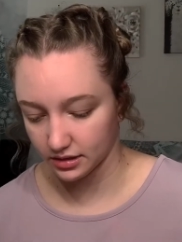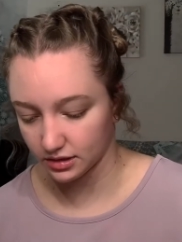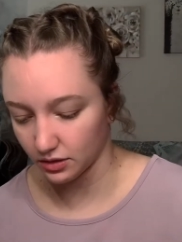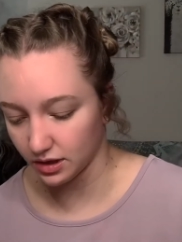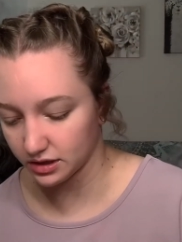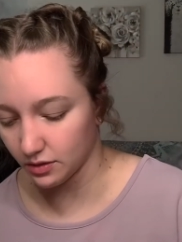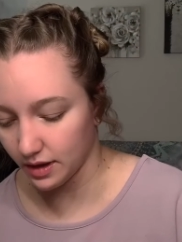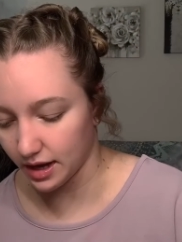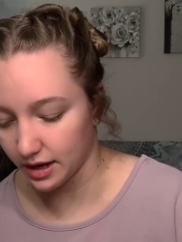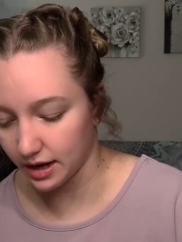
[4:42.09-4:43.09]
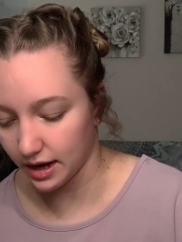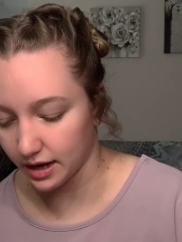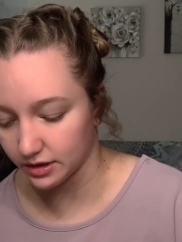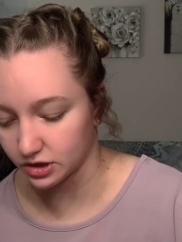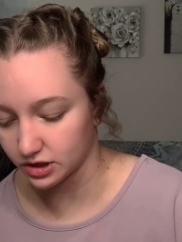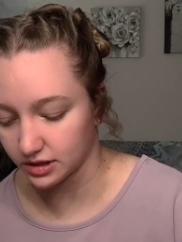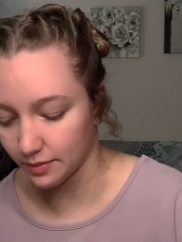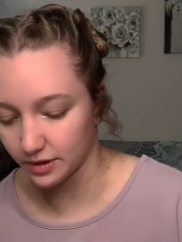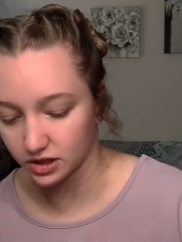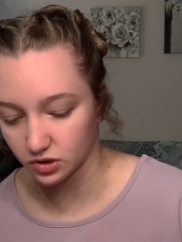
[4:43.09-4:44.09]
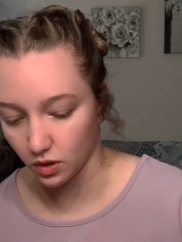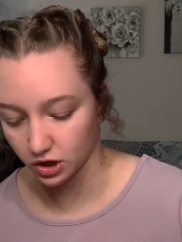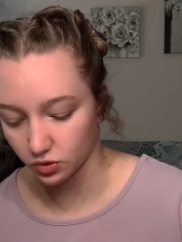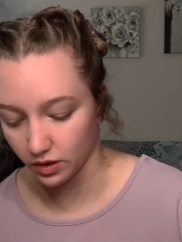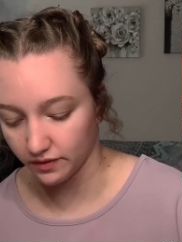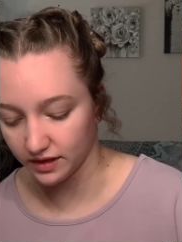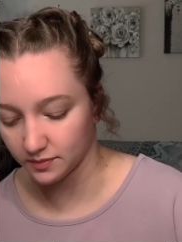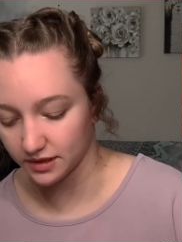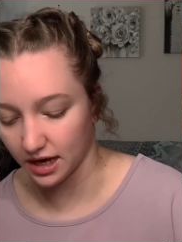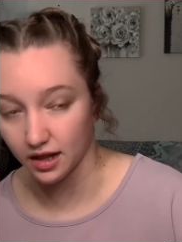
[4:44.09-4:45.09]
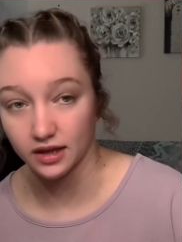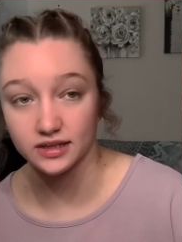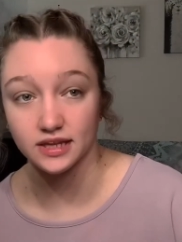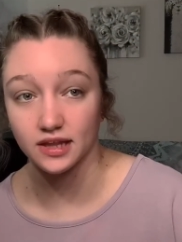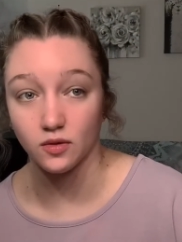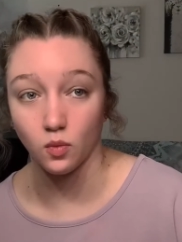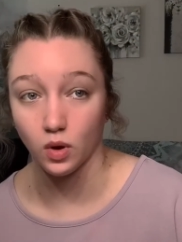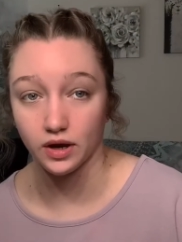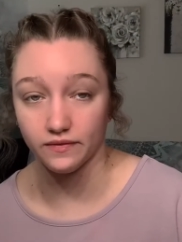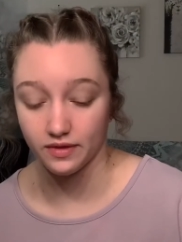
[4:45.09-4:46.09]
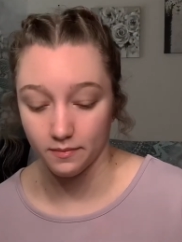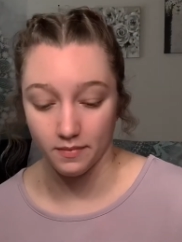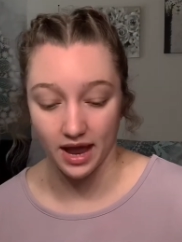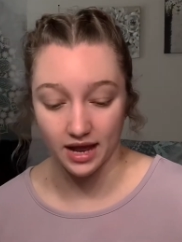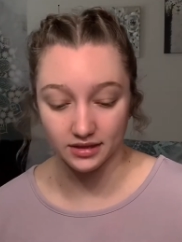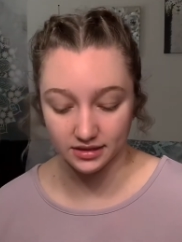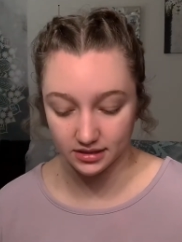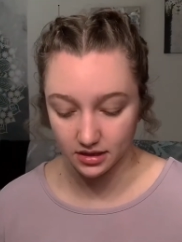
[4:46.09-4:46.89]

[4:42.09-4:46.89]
So let's go ahead and I'm gonna swatch one of these metallics and then one of the mattes.